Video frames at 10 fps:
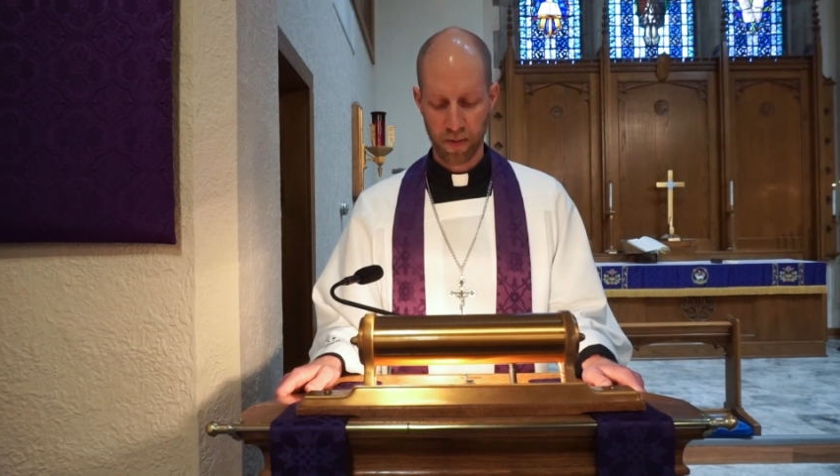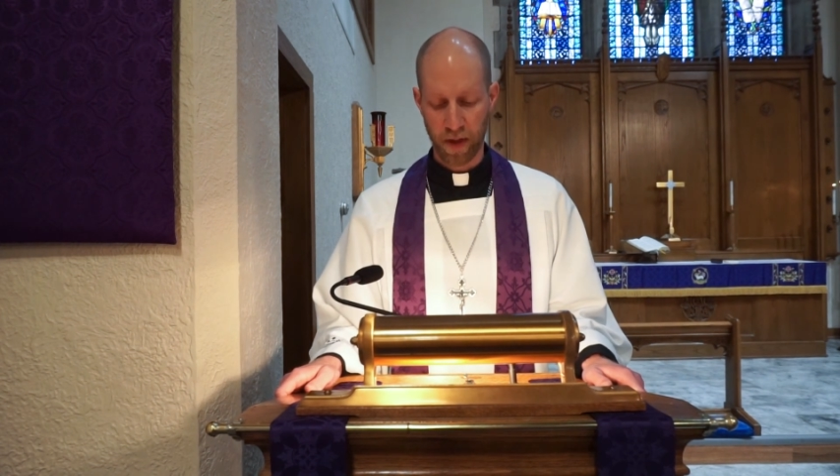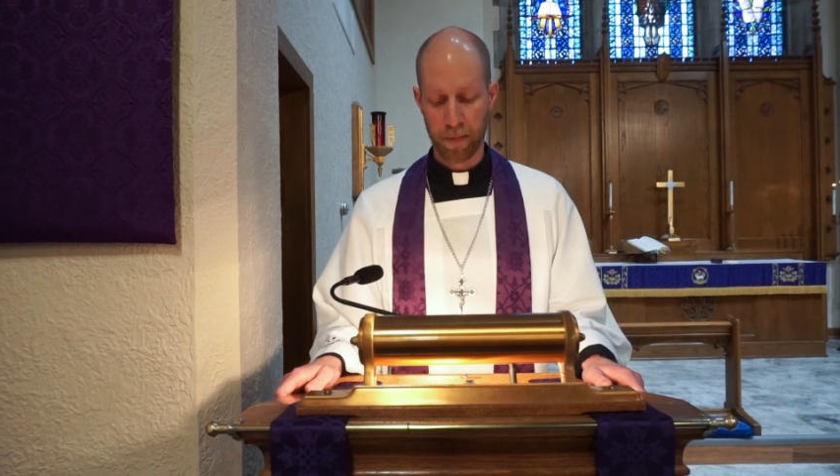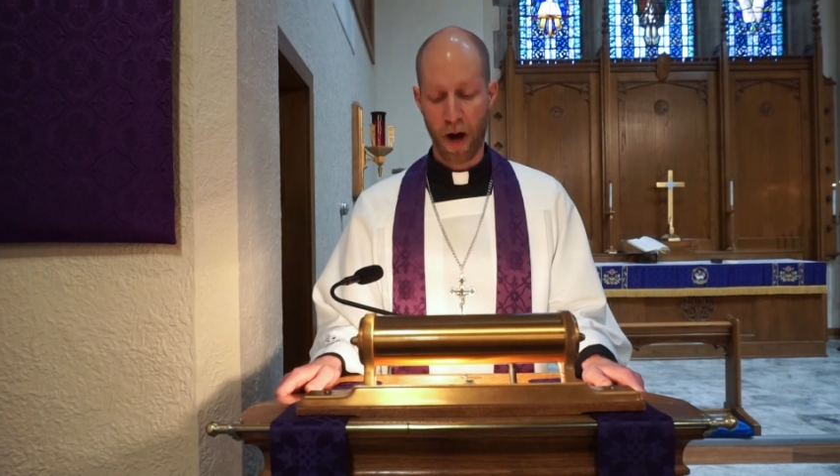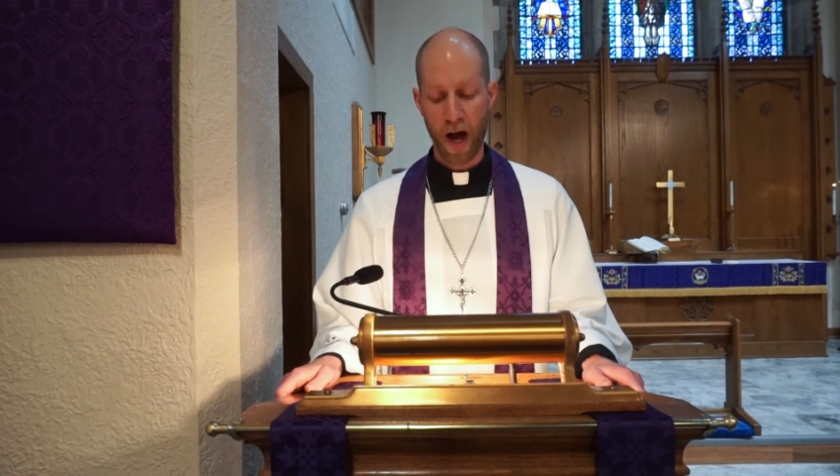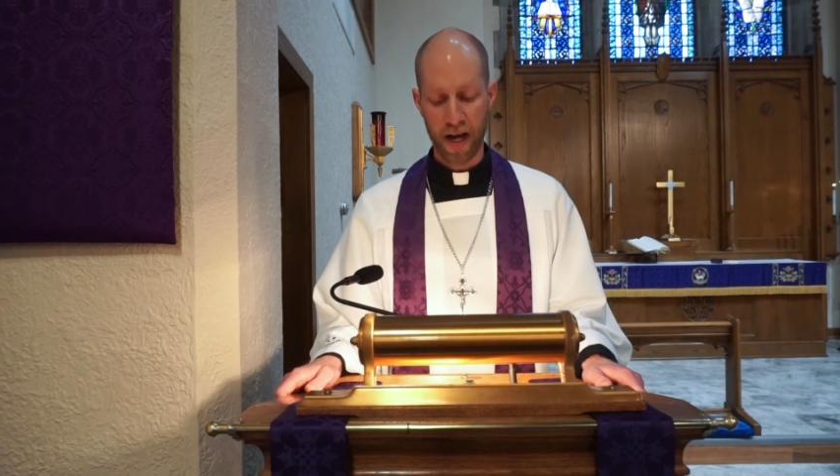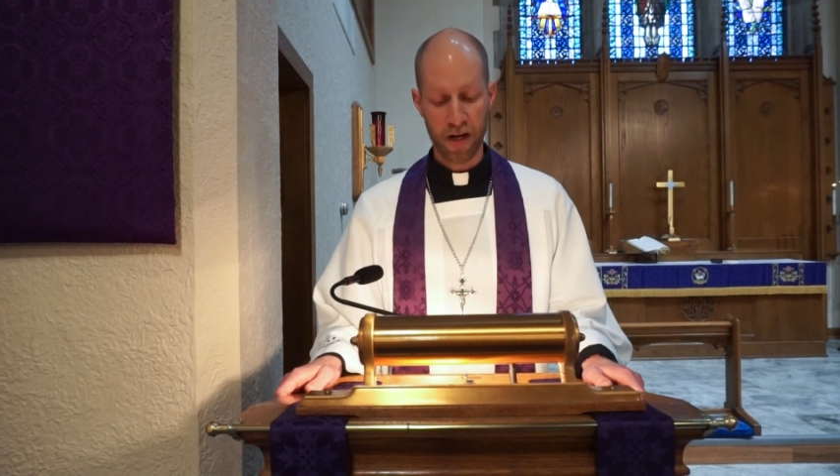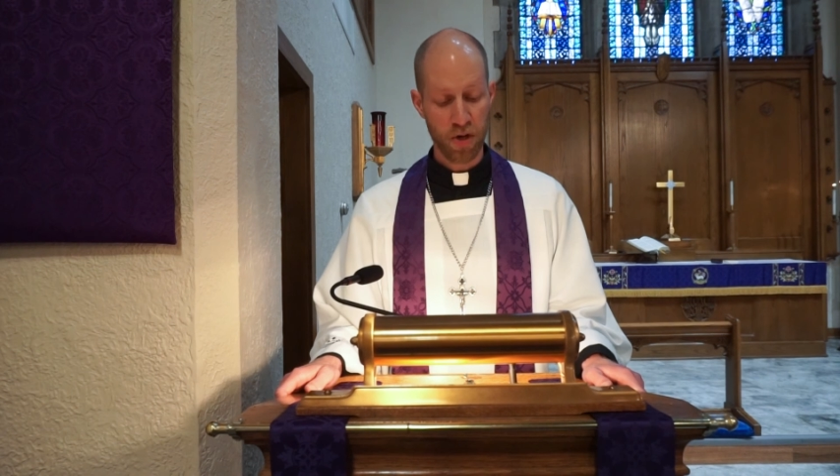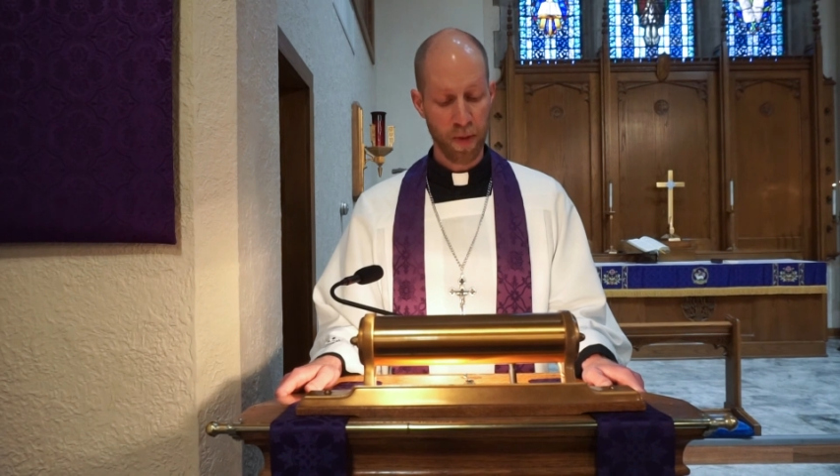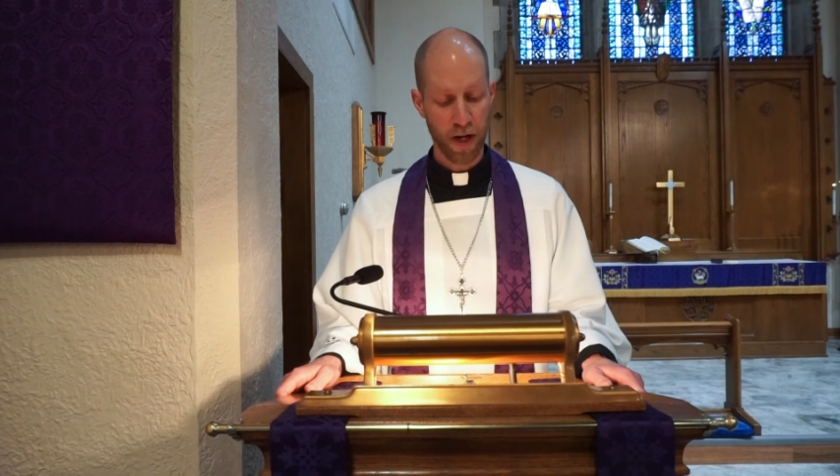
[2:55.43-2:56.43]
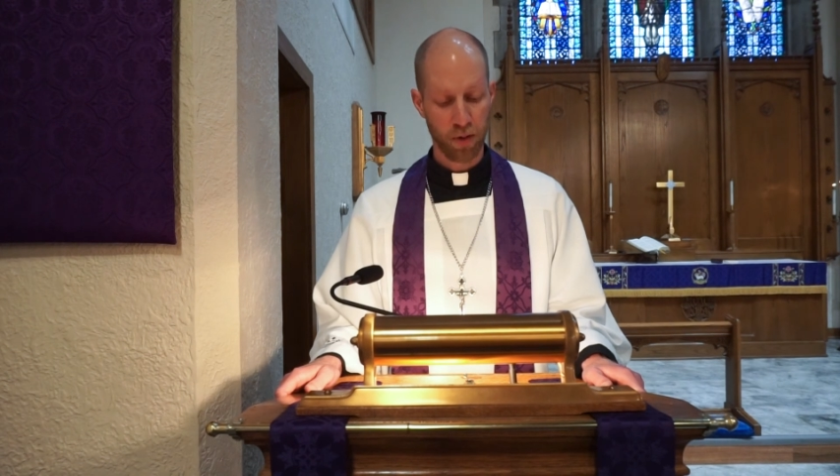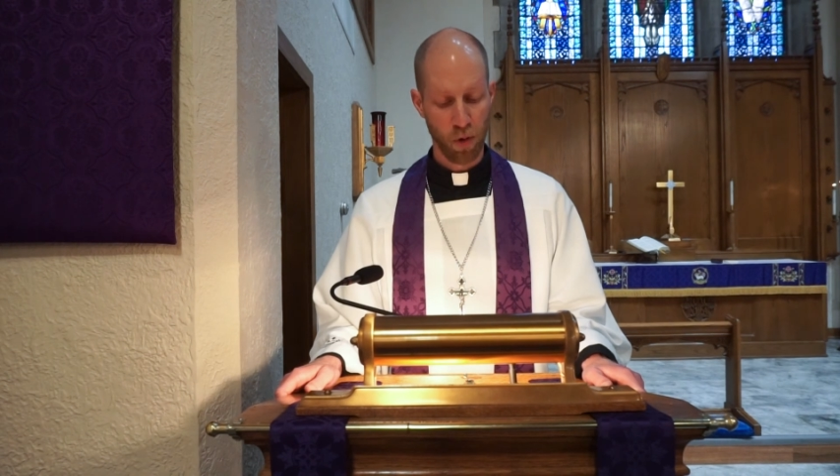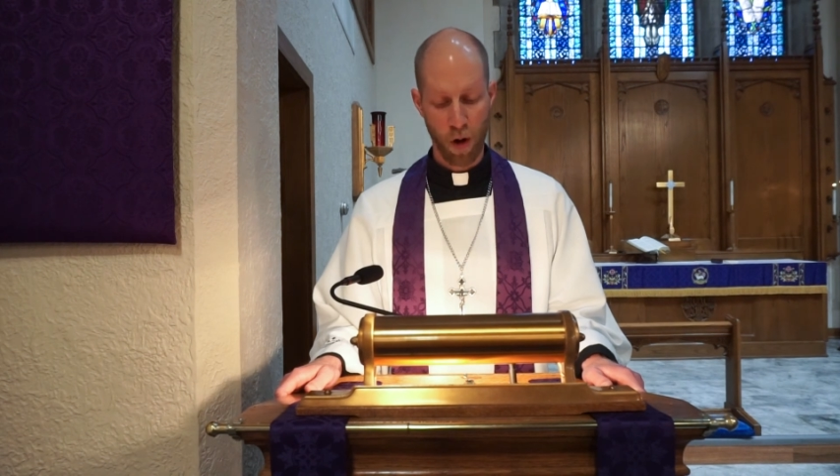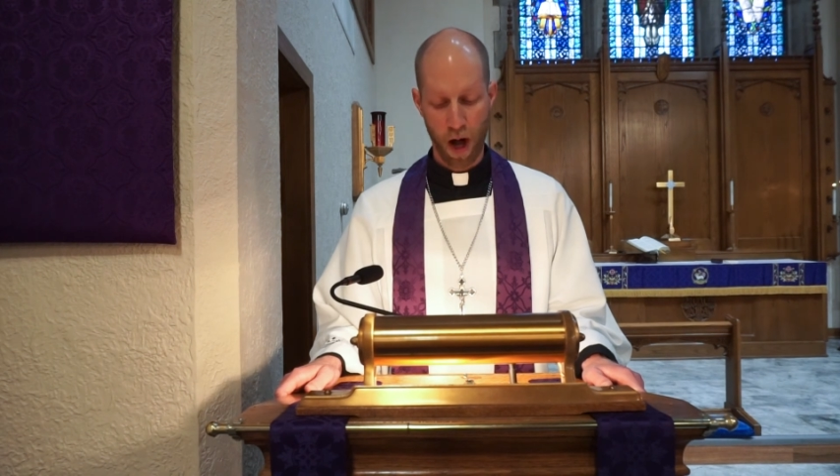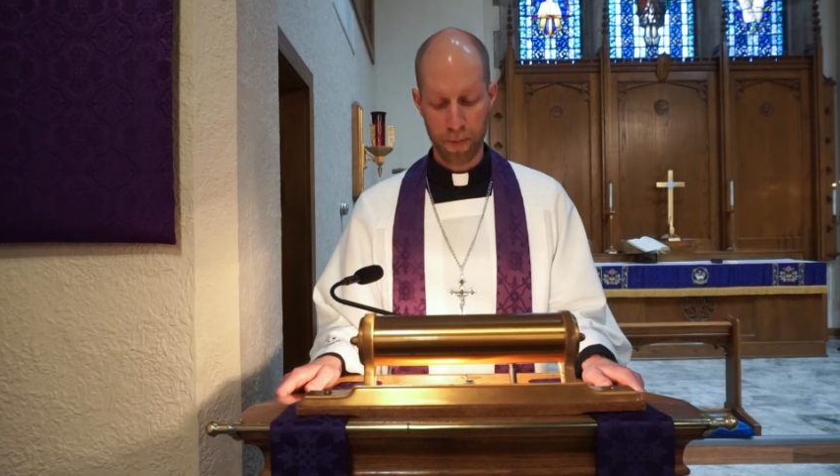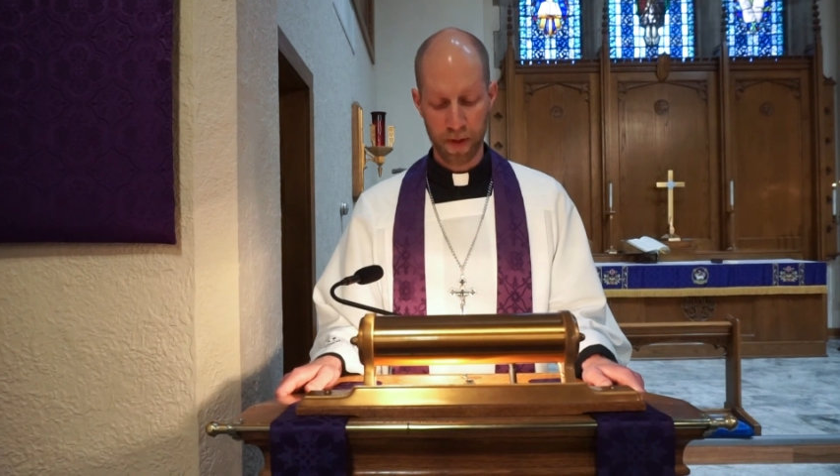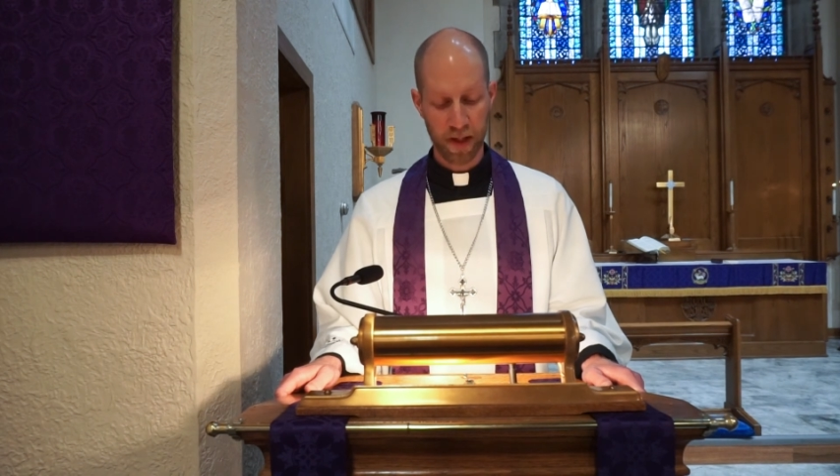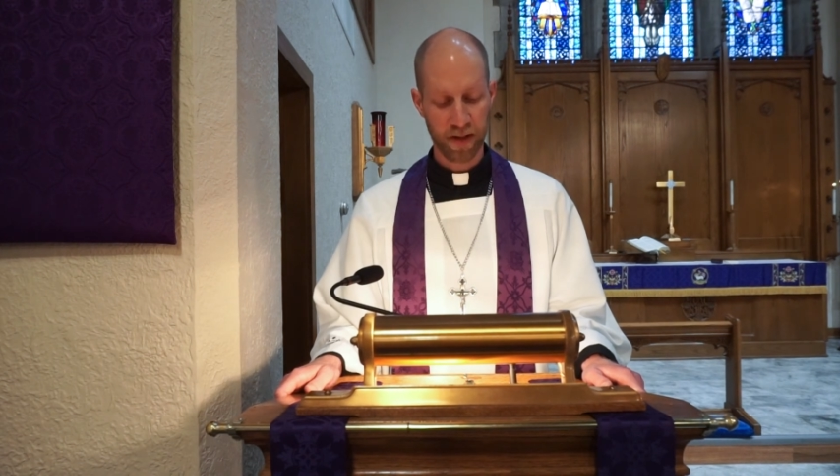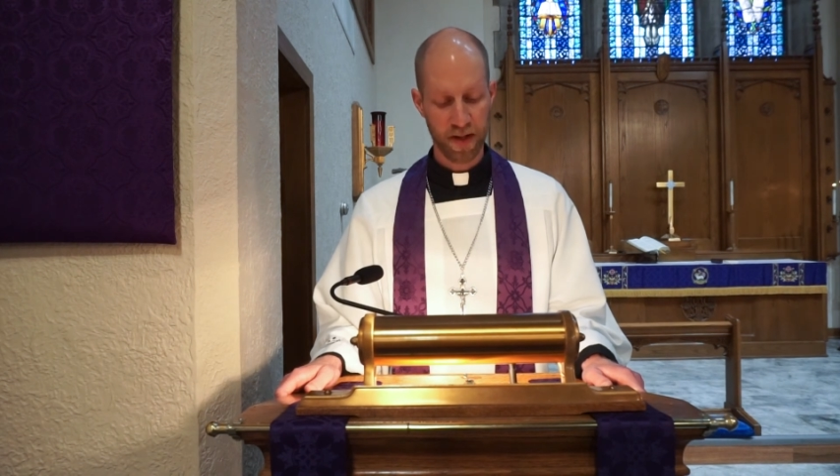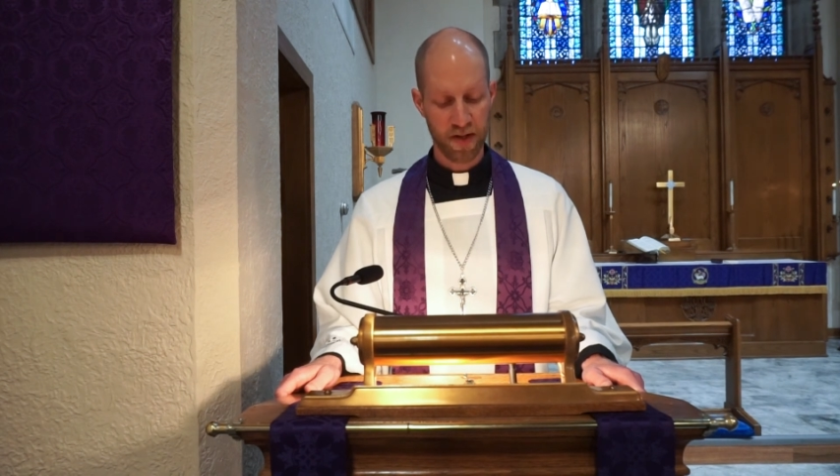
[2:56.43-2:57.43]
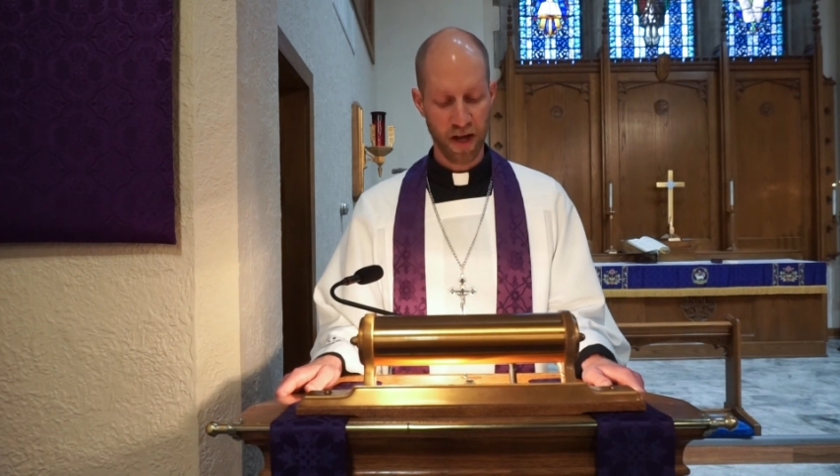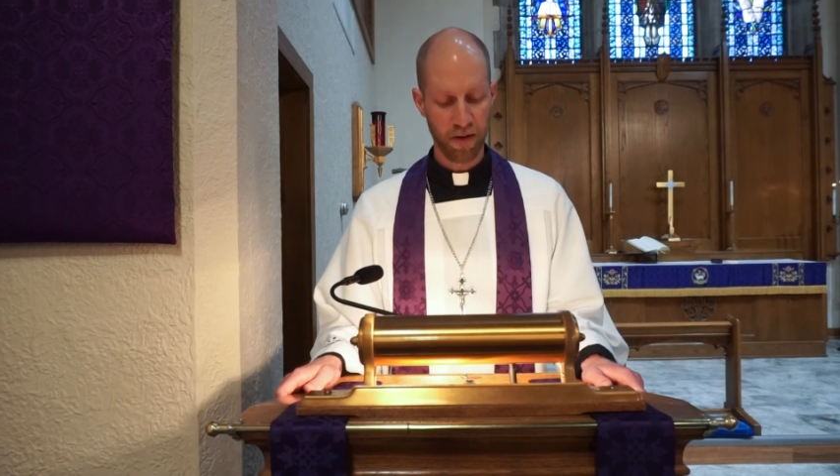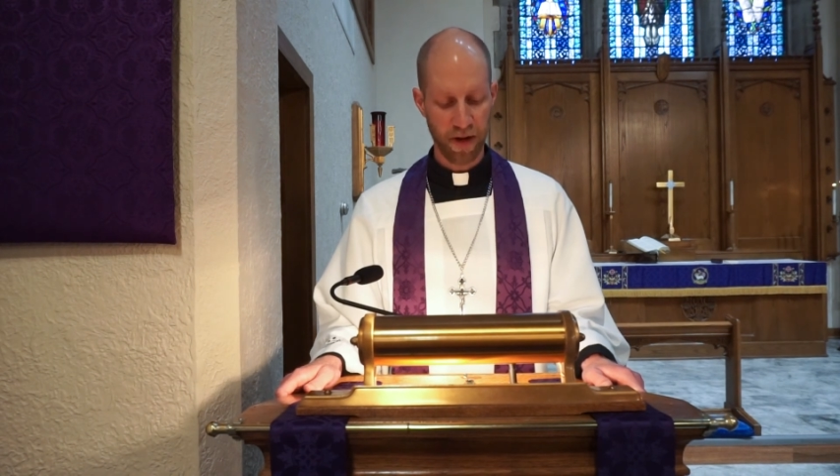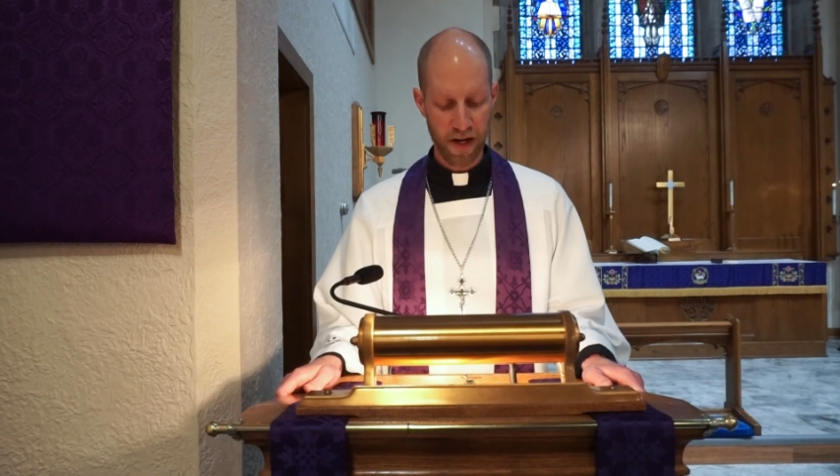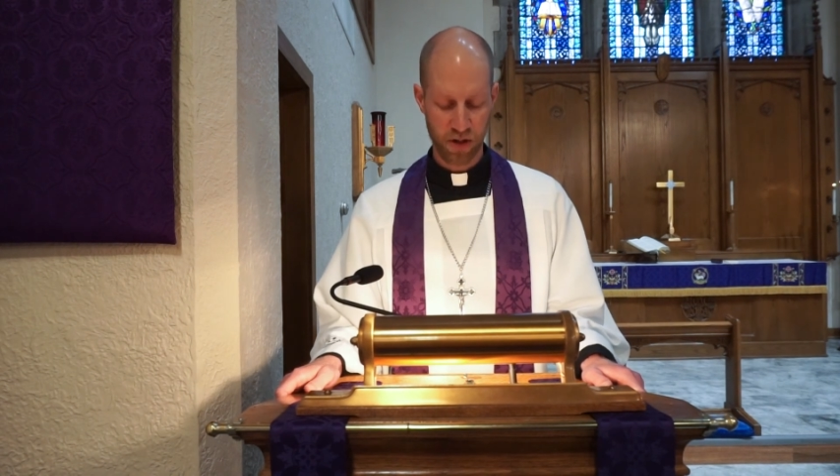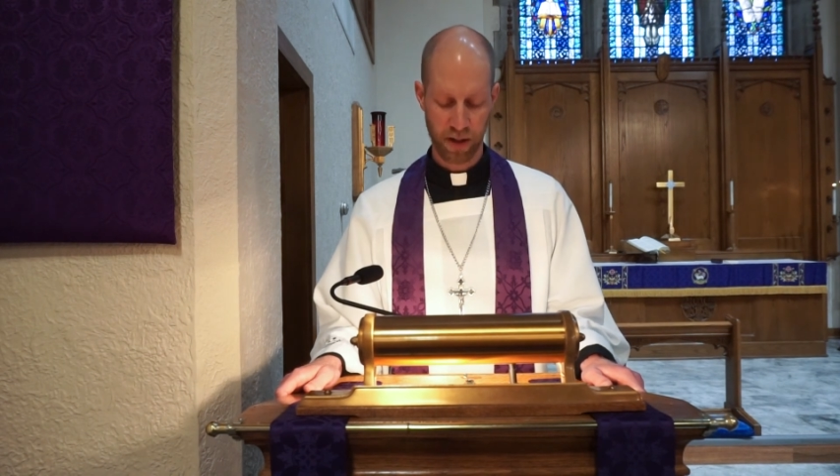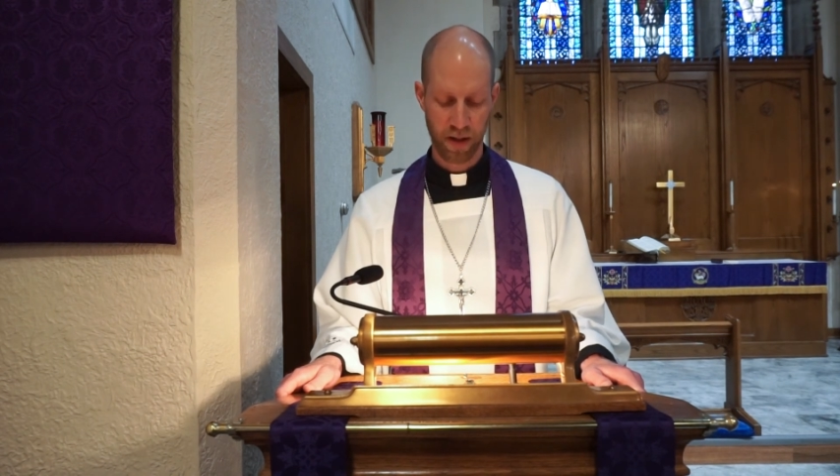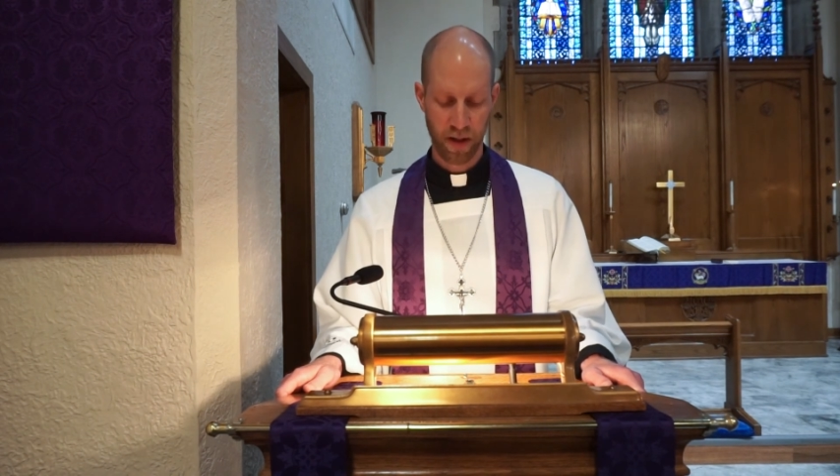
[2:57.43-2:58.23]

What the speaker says: that by it you may grow up into salvation,